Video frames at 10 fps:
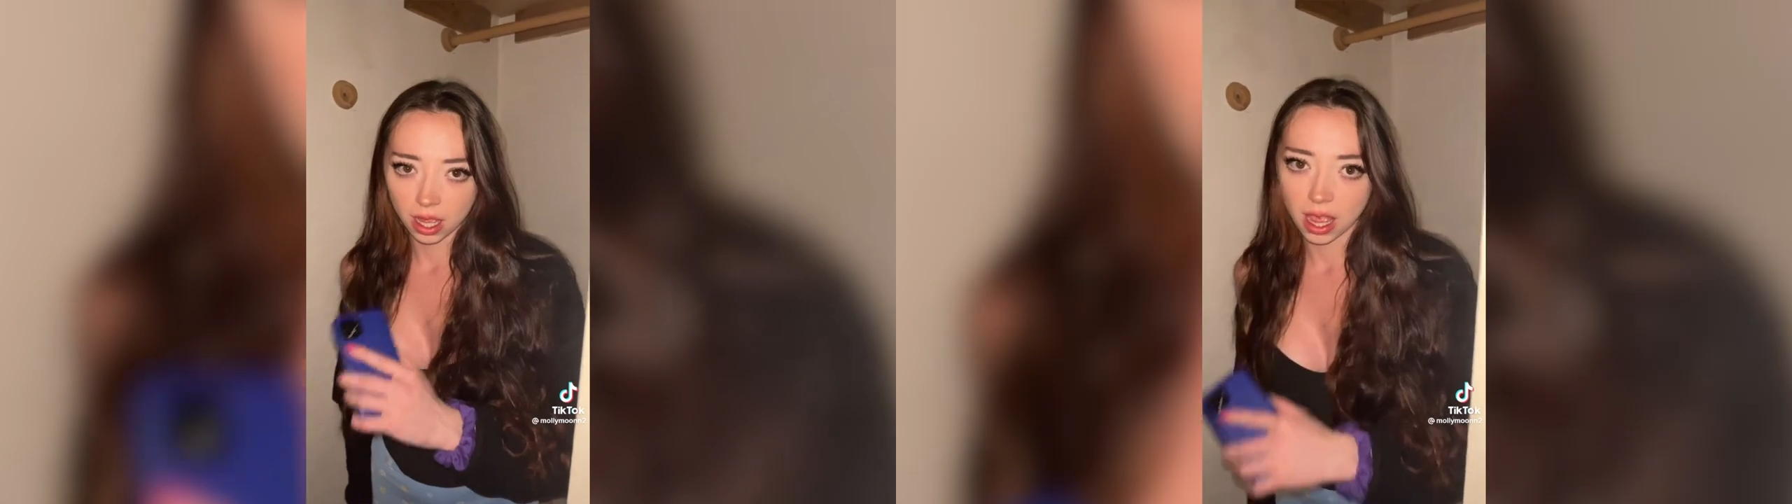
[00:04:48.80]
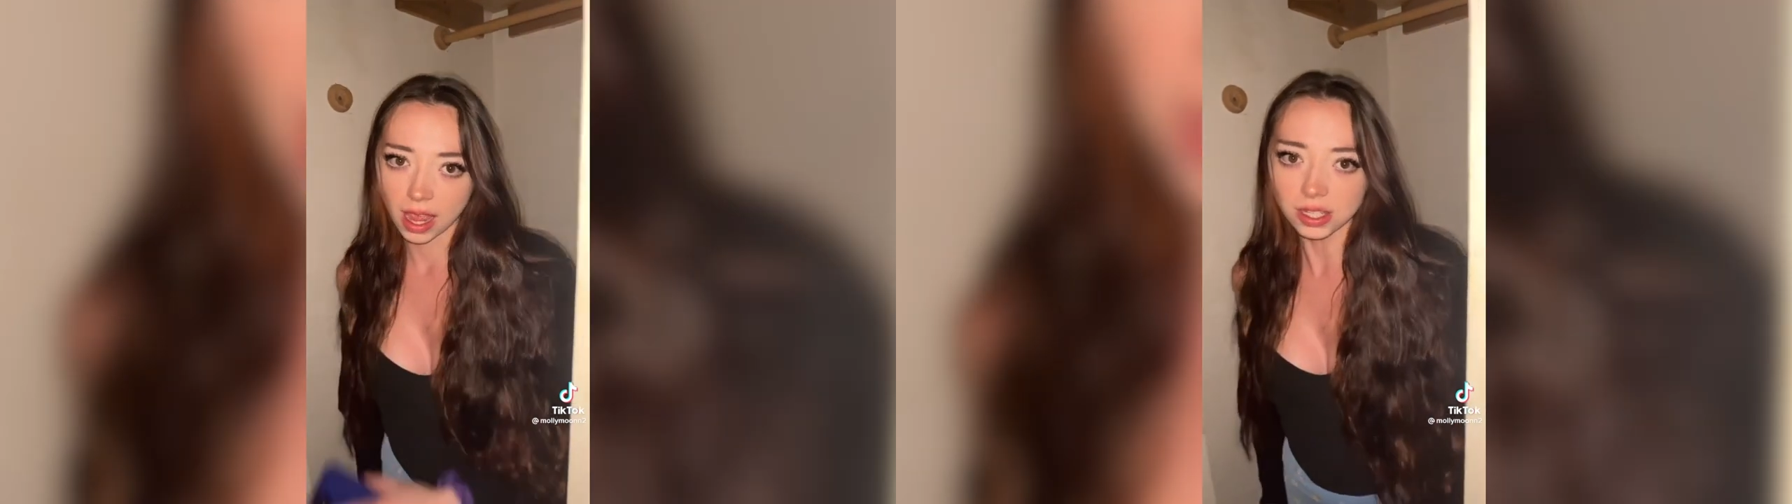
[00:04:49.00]

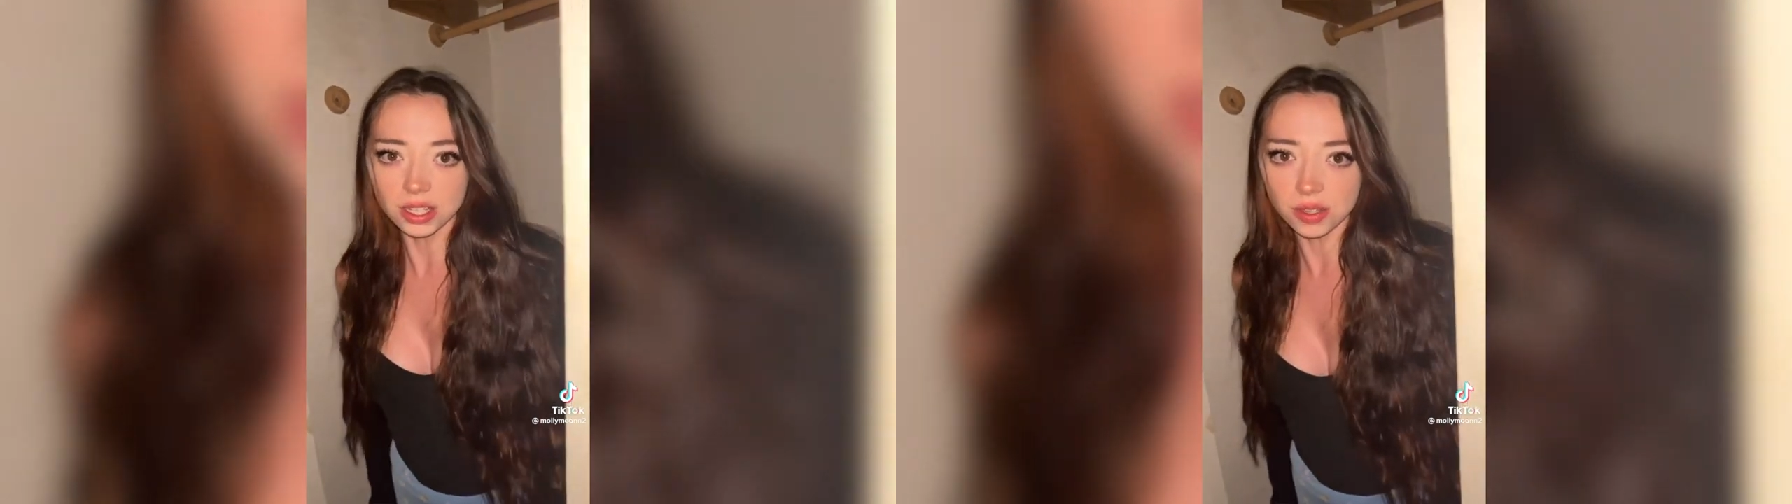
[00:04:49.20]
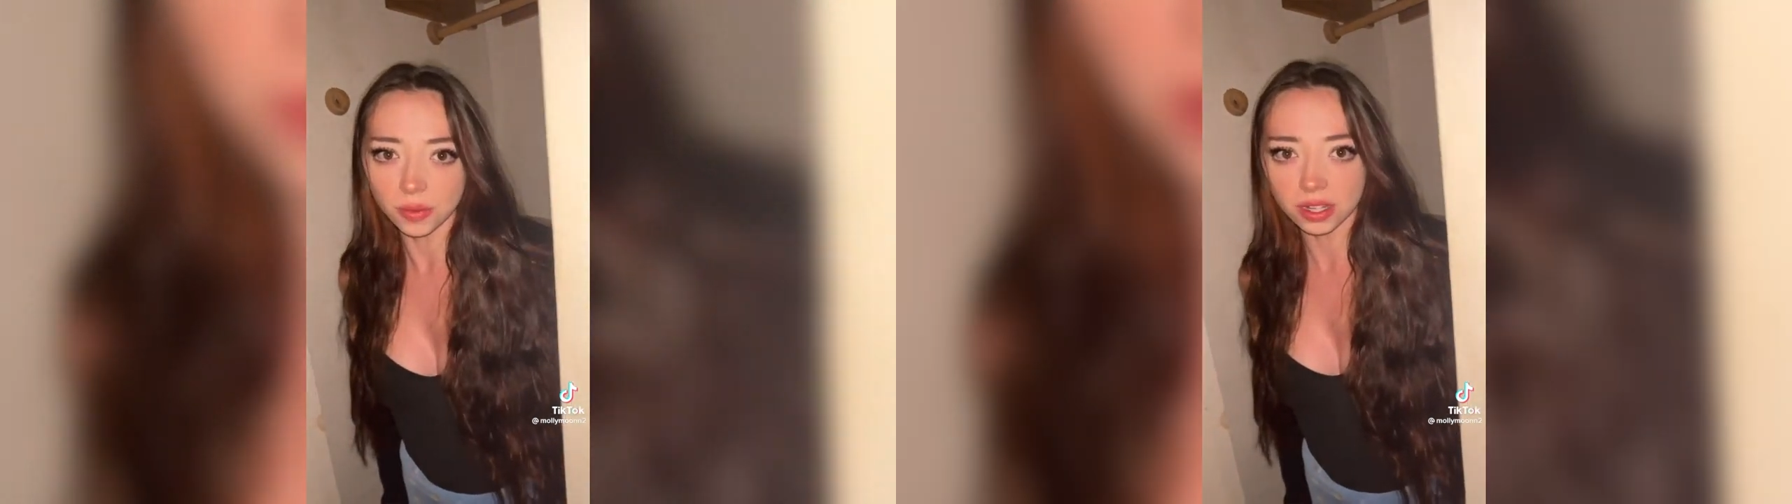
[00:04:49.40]
I
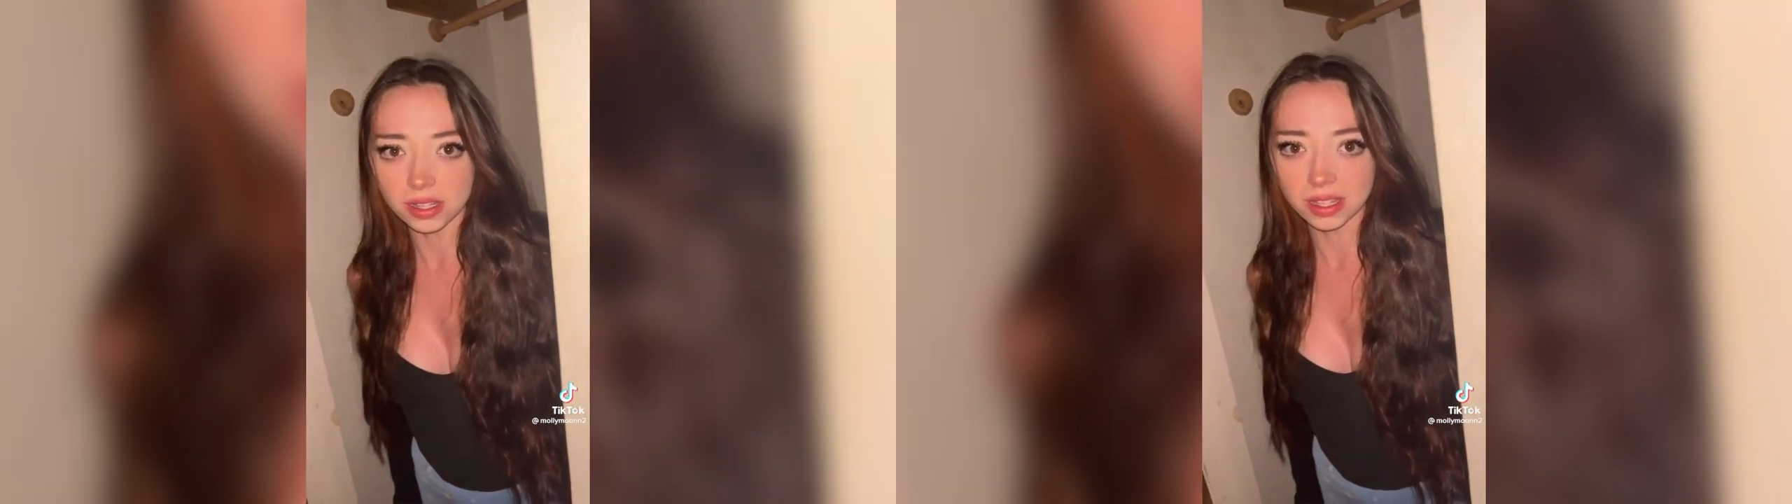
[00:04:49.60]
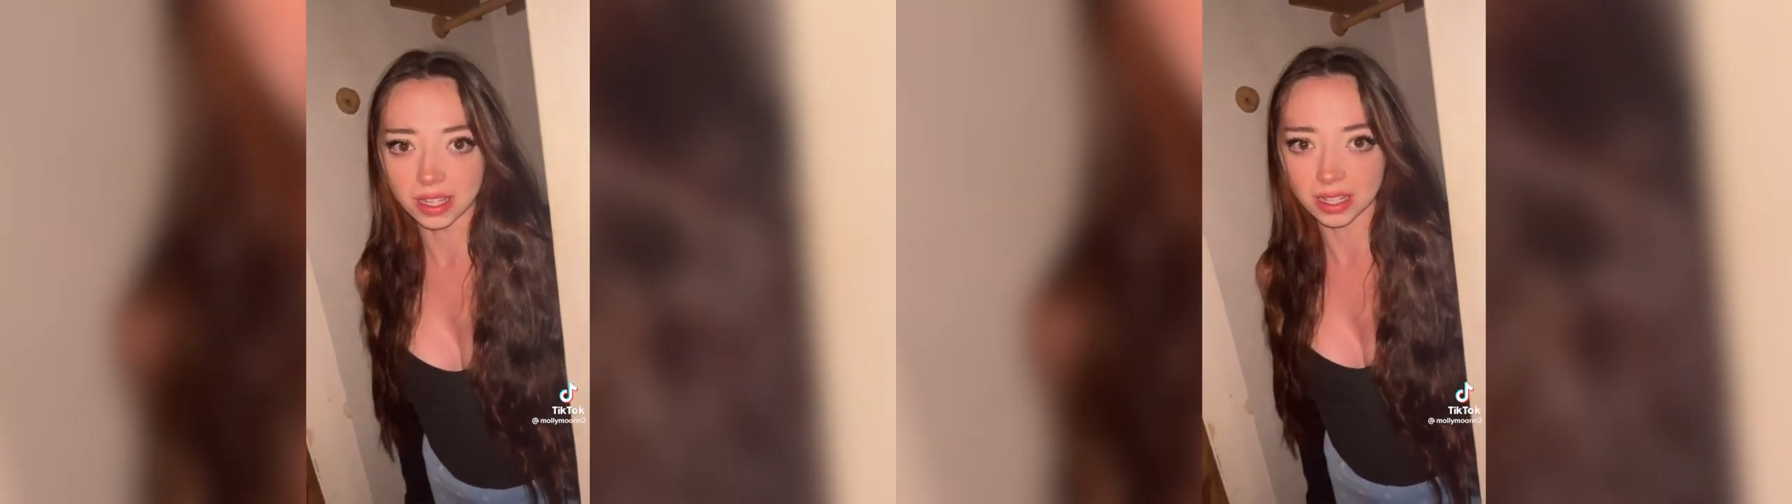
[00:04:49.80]
just wanted
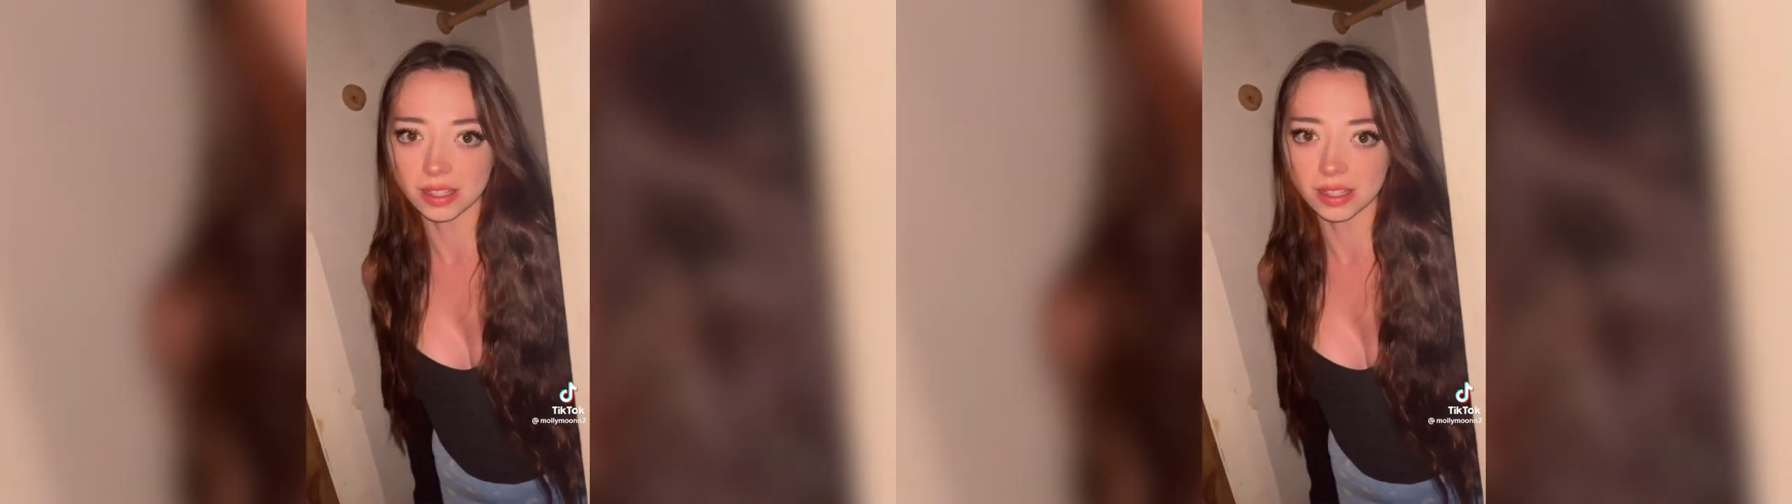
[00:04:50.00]
to get